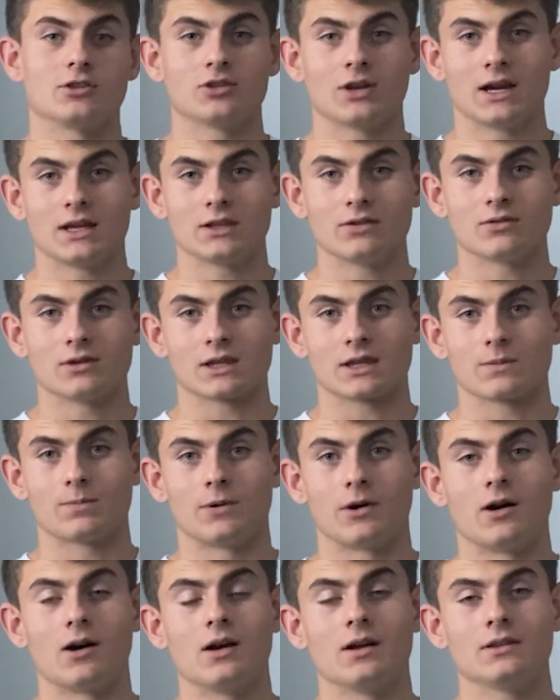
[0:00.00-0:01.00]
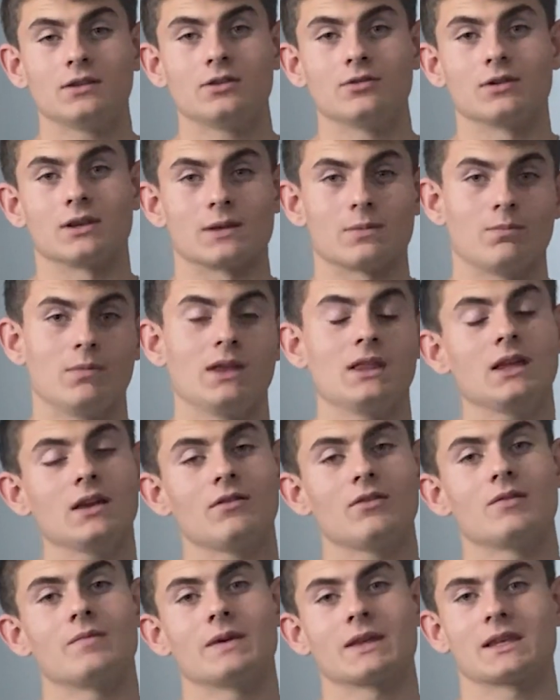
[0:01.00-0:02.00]
try to respond to as many
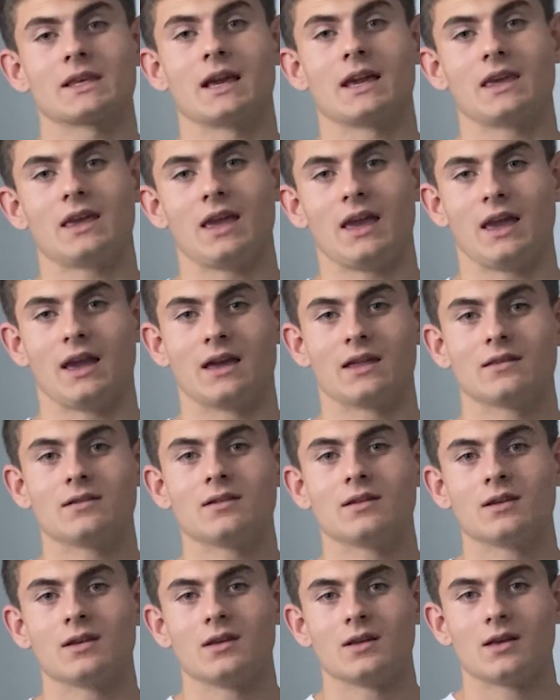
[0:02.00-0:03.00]
of them as I can.